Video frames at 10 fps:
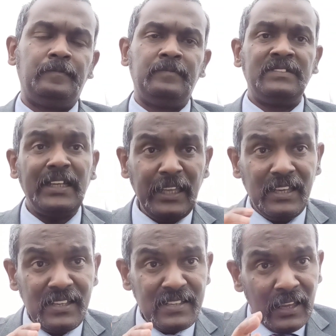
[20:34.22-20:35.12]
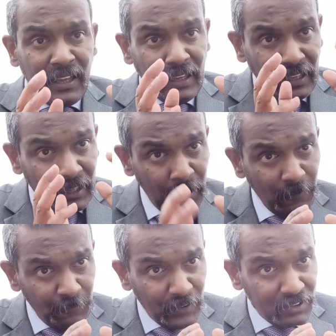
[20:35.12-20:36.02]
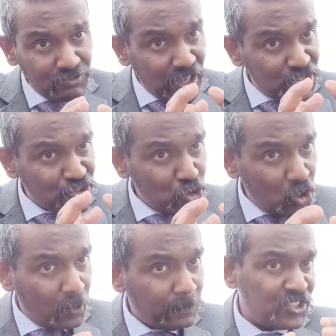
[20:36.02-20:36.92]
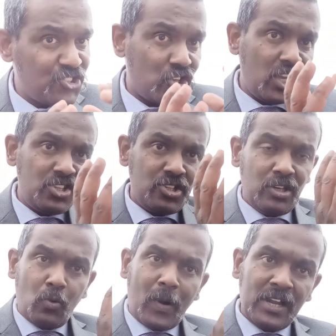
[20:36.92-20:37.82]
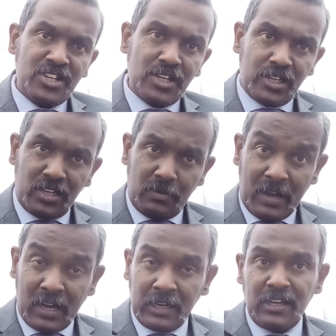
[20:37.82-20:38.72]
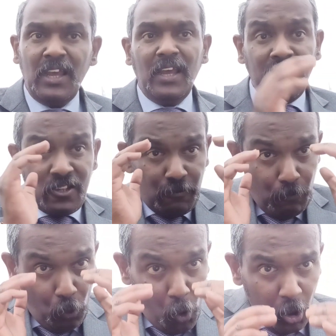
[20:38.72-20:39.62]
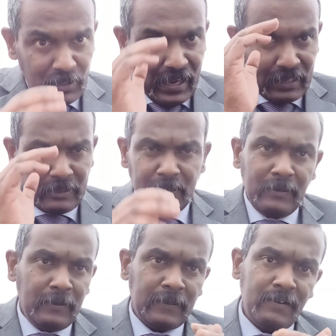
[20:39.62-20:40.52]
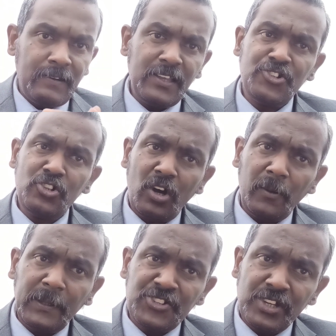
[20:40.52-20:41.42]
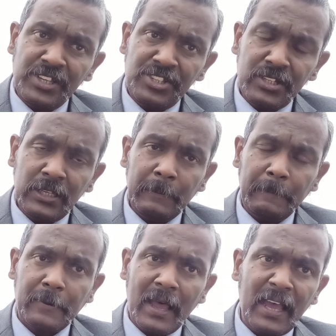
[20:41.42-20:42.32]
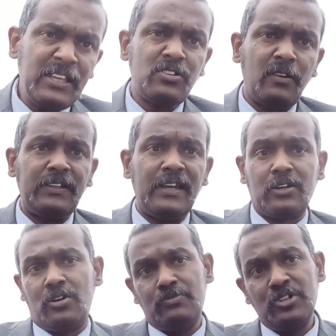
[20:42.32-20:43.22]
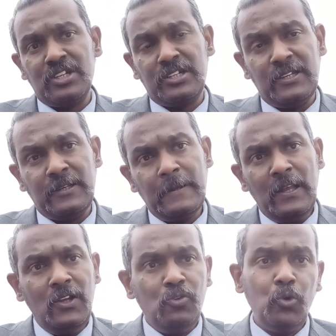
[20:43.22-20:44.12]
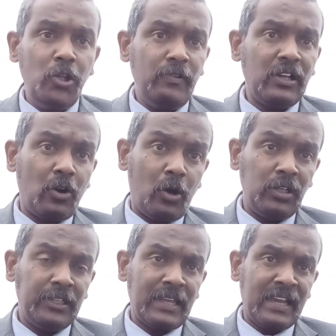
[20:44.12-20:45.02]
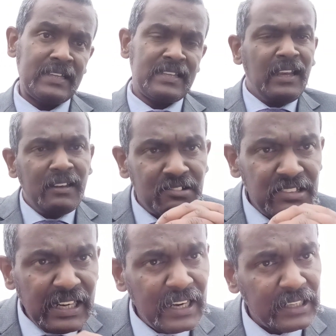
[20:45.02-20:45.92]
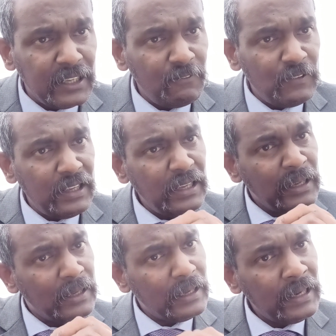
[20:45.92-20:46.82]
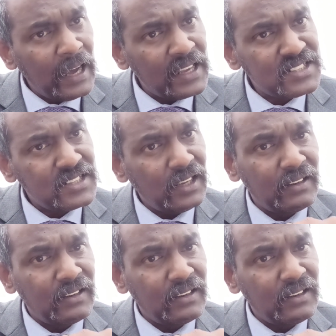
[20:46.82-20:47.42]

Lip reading: That is, if the ratio of the change in quantity demand is more than the ratio of the change in price of that commodity, we will call it as relatively elastic